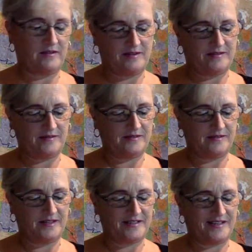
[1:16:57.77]
No,
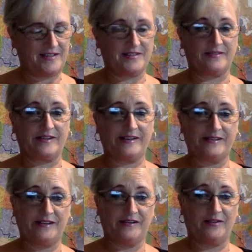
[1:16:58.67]
that's history.
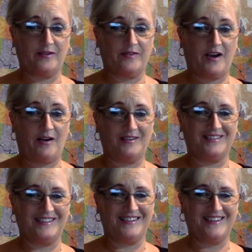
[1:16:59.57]
I don't know if y'all,
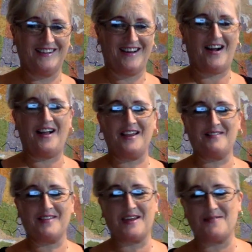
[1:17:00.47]
all of
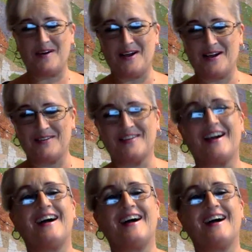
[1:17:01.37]
the above.